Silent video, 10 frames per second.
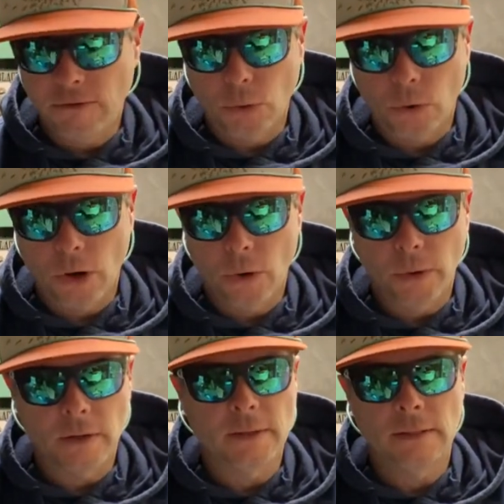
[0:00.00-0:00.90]
fluoro
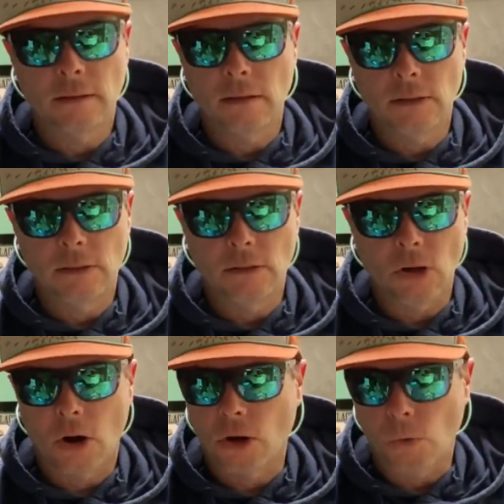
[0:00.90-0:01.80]
in
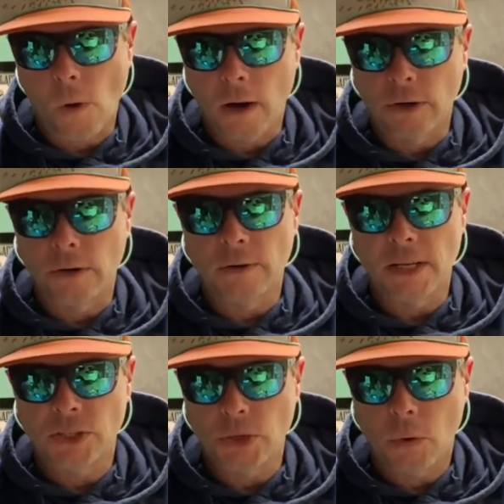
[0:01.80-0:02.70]
darker water or
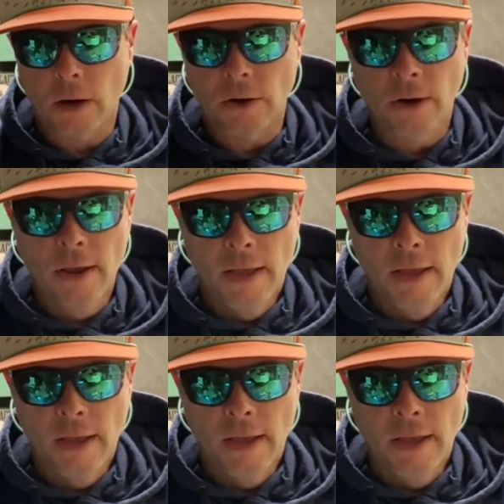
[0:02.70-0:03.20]
dingy water,